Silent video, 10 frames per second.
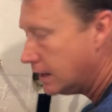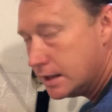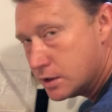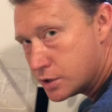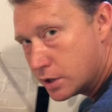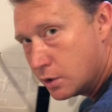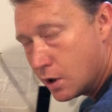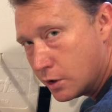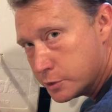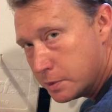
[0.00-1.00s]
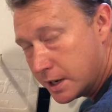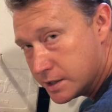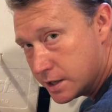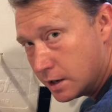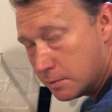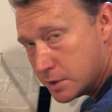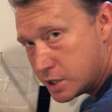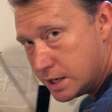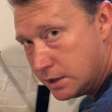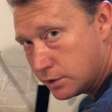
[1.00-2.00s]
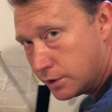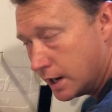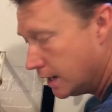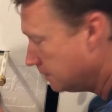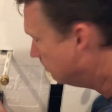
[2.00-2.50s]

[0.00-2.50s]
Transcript: the screw holes, because they're a machine thread